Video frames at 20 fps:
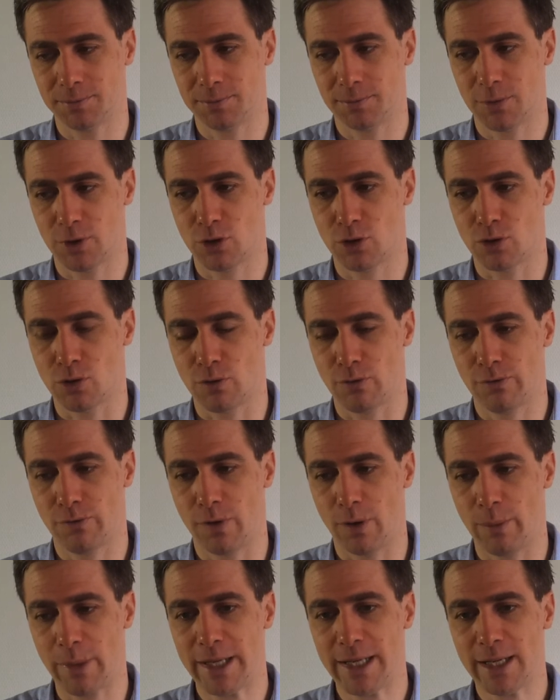So
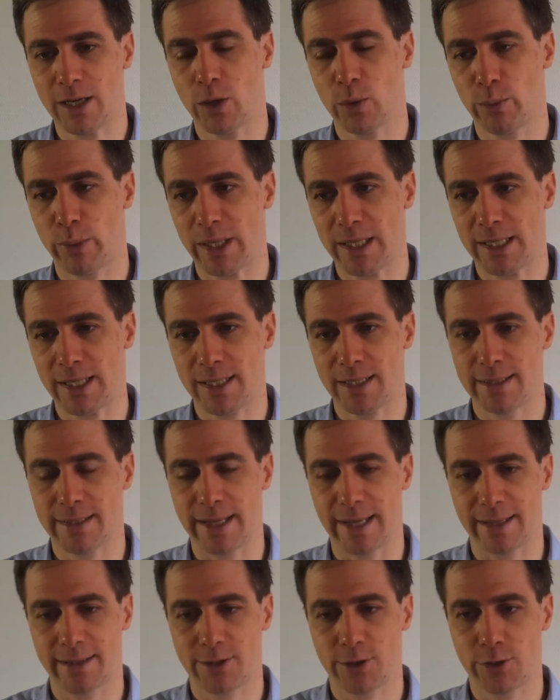for many companies
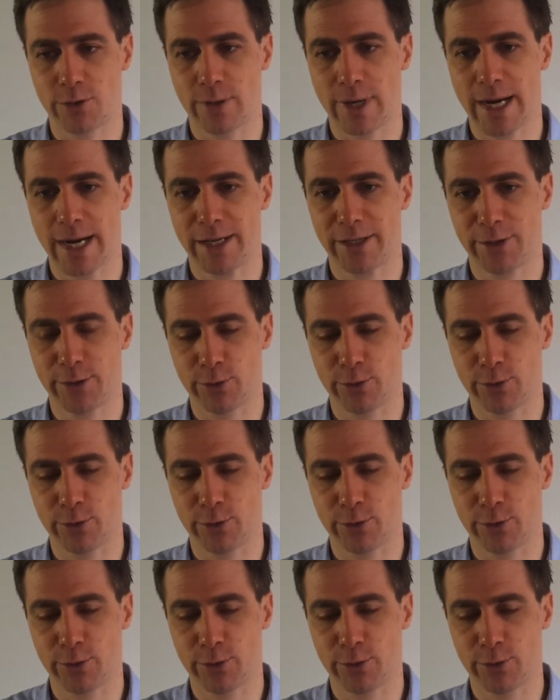that try